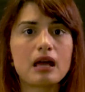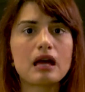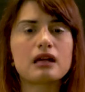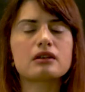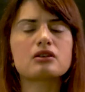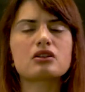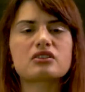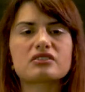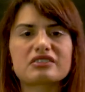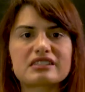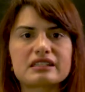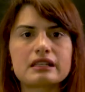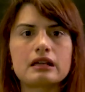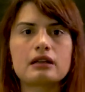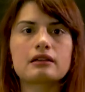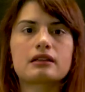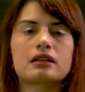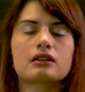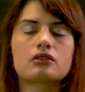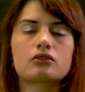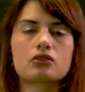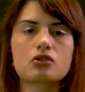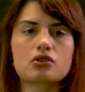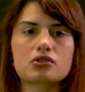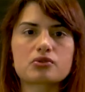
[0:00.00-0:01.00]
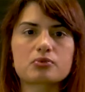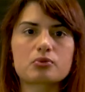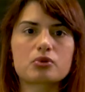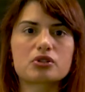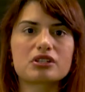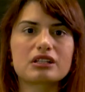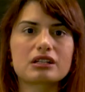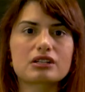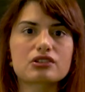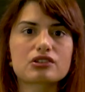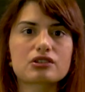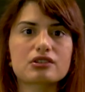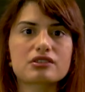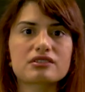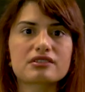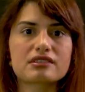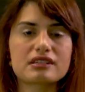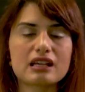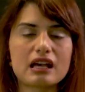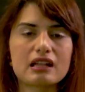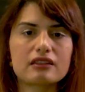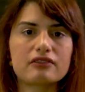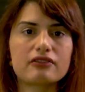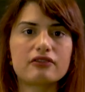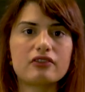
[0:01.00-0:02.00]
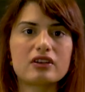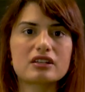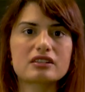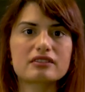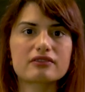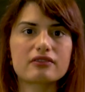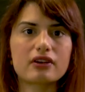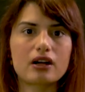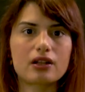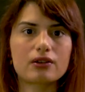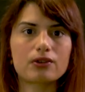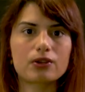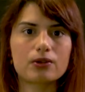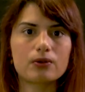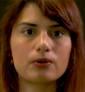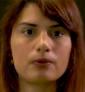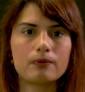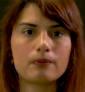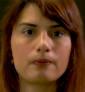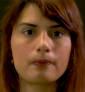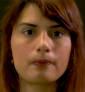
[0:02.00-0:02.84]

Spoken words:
and us taking those predictions at face value.